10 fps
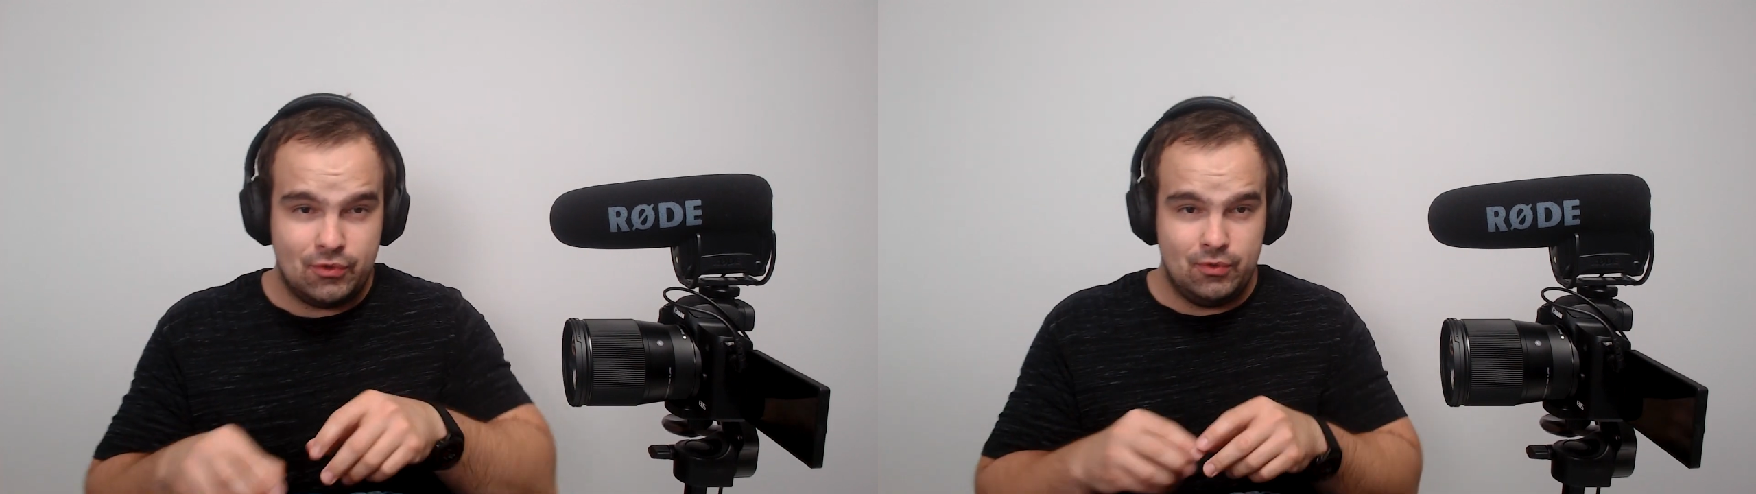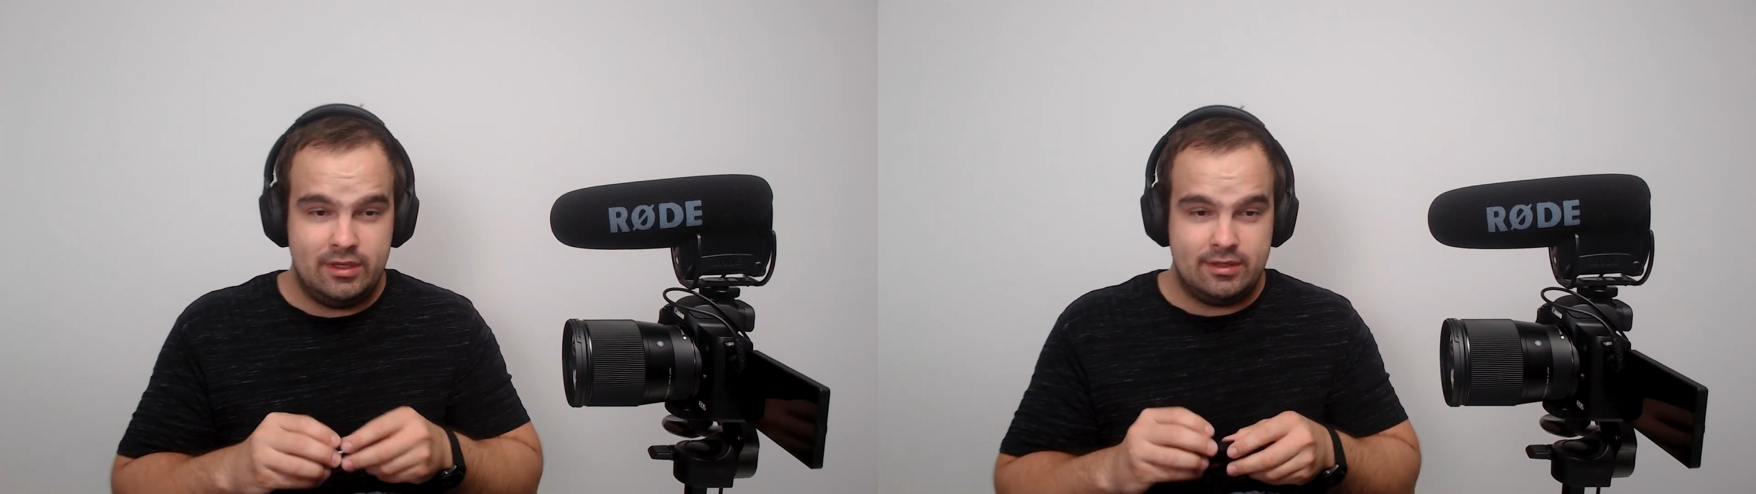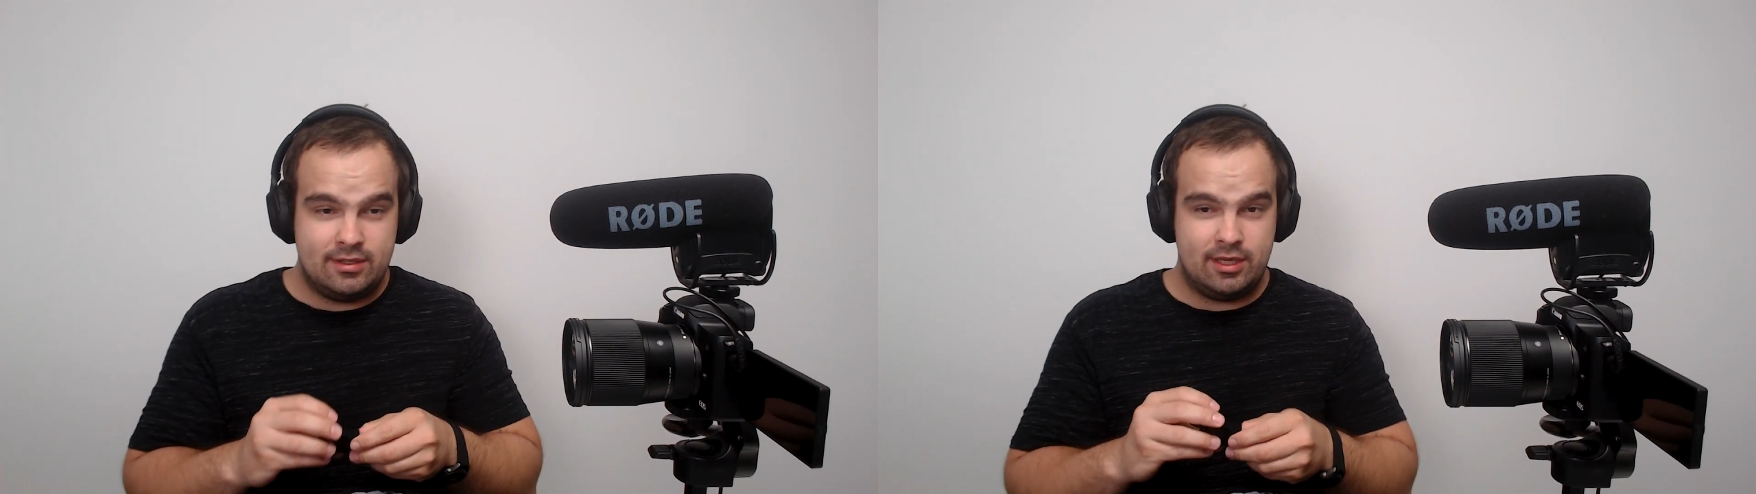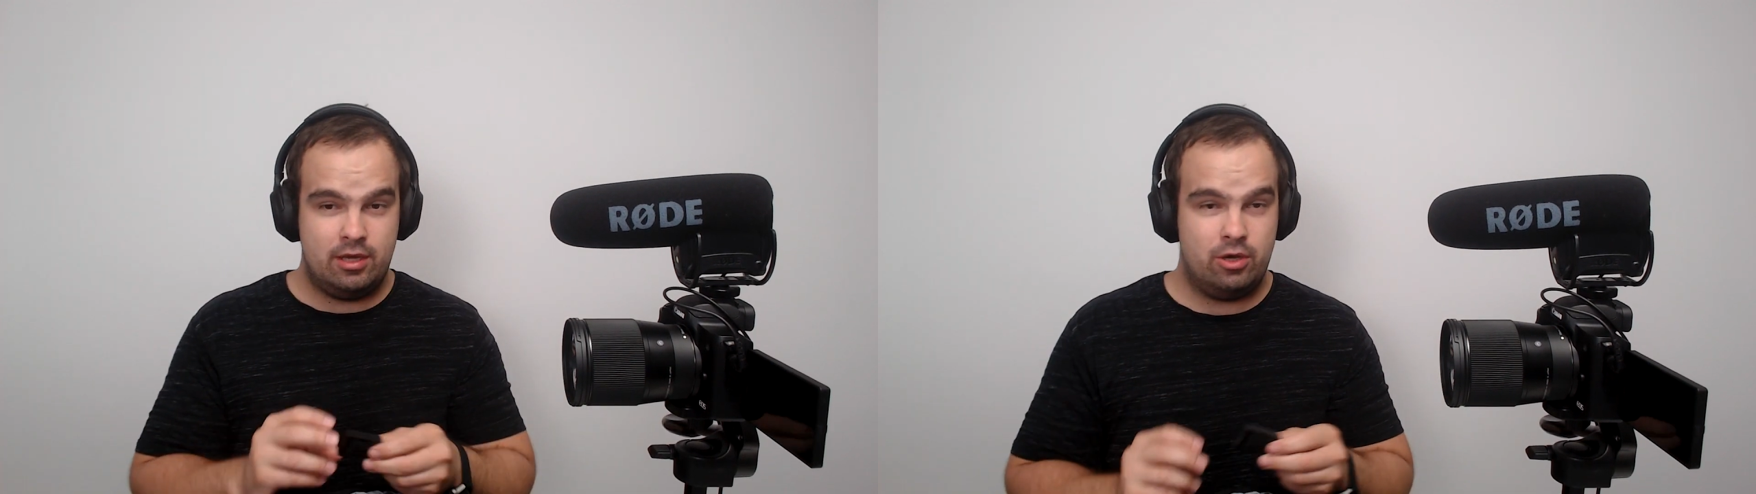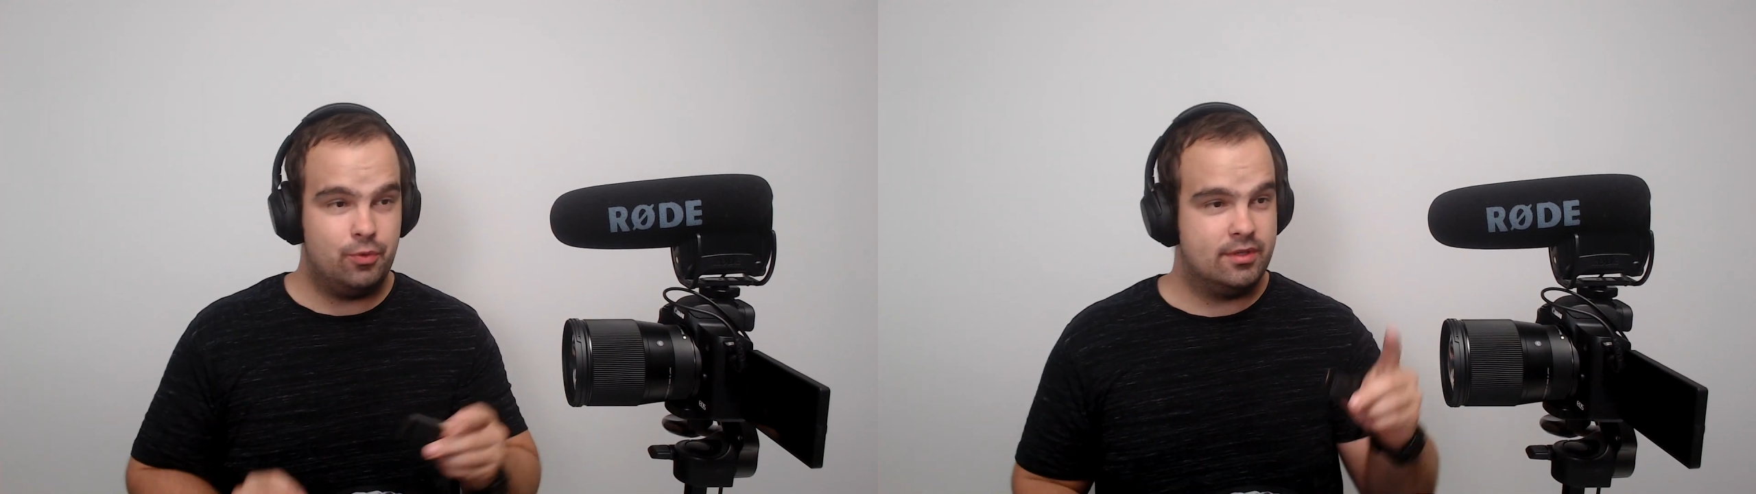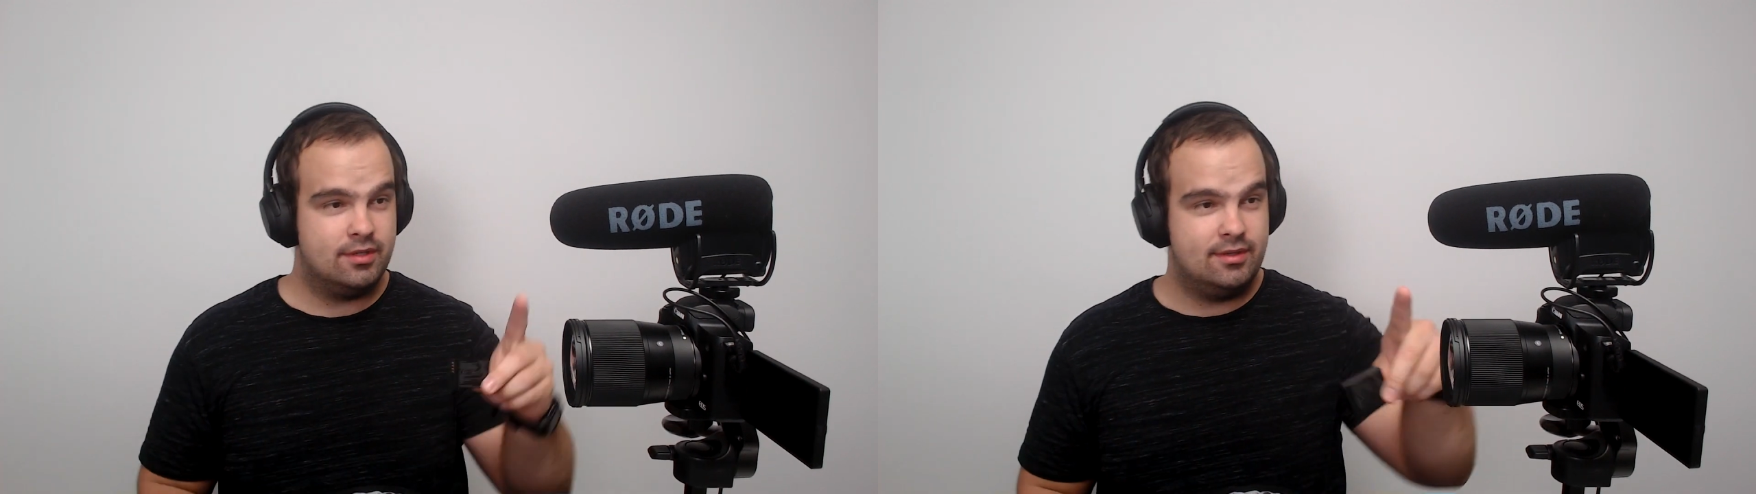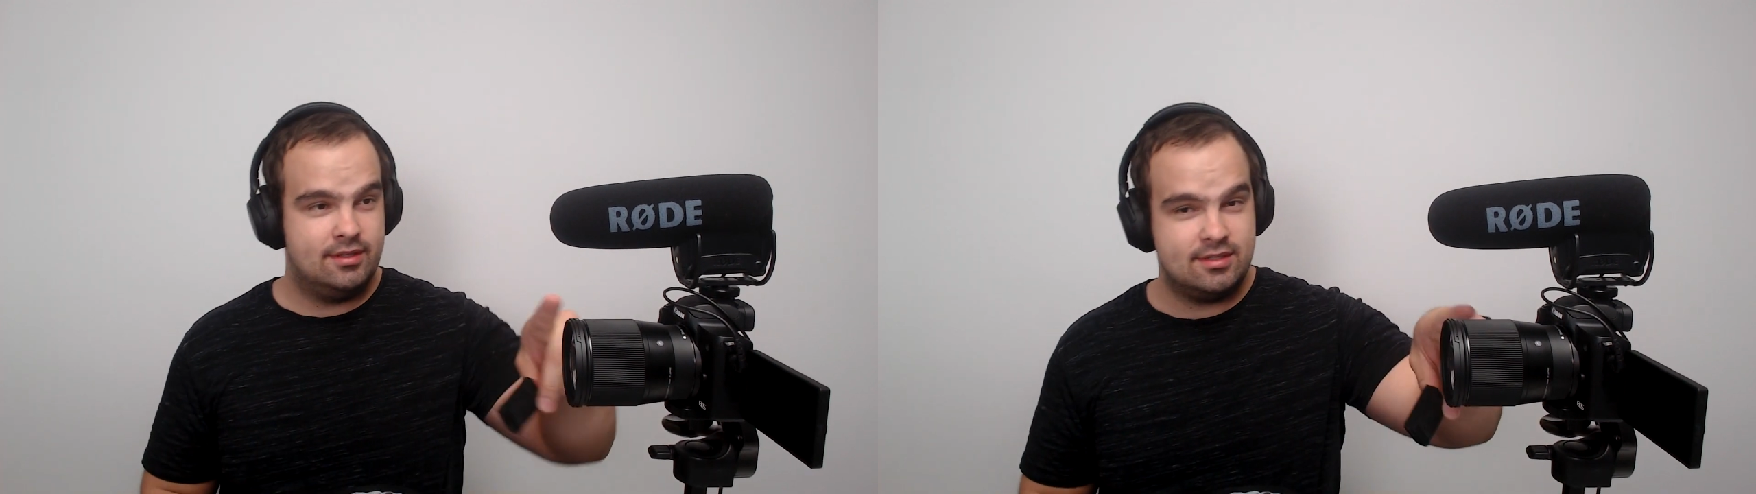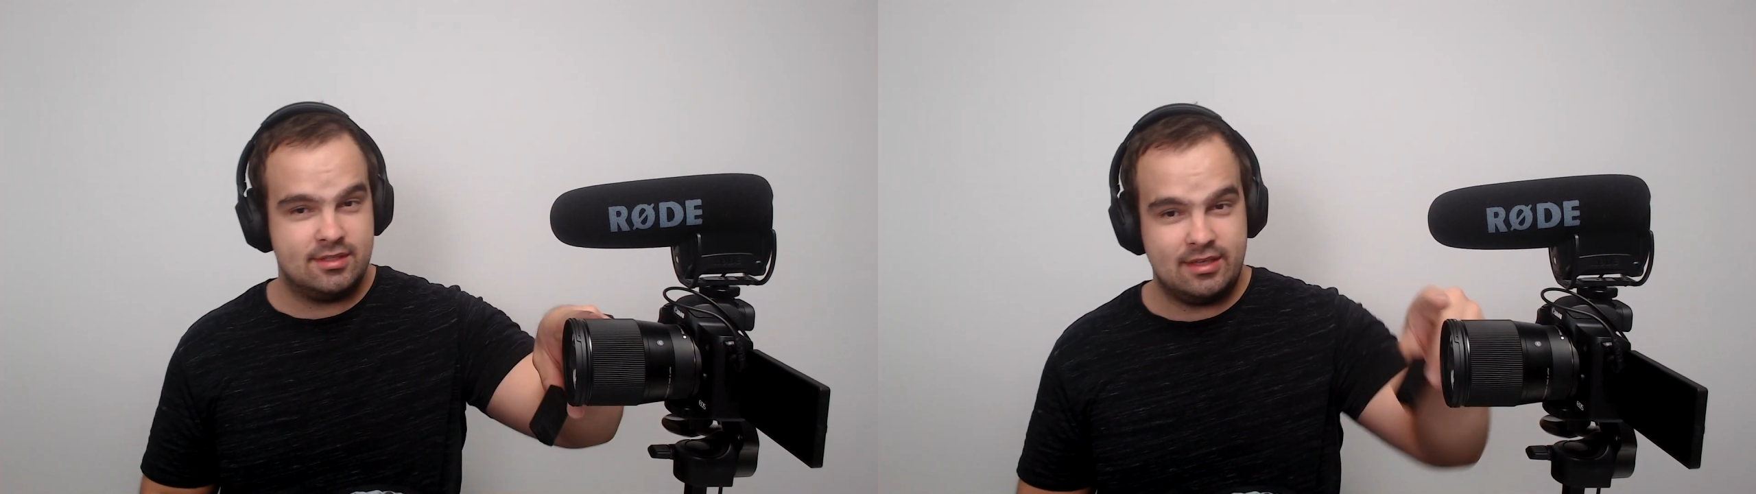need with this